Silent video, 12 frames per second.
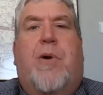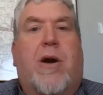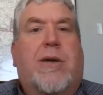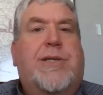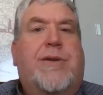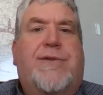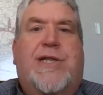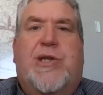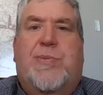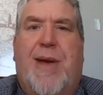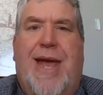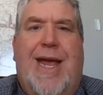parts of
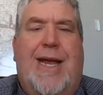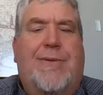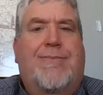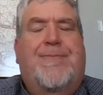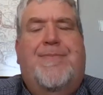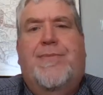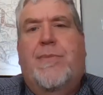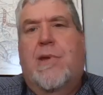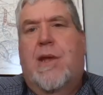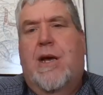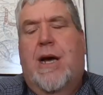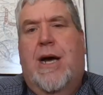Spain.
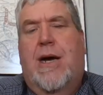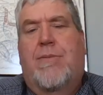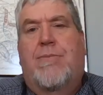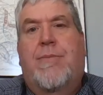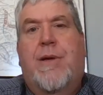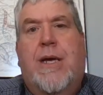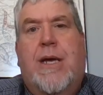Uh,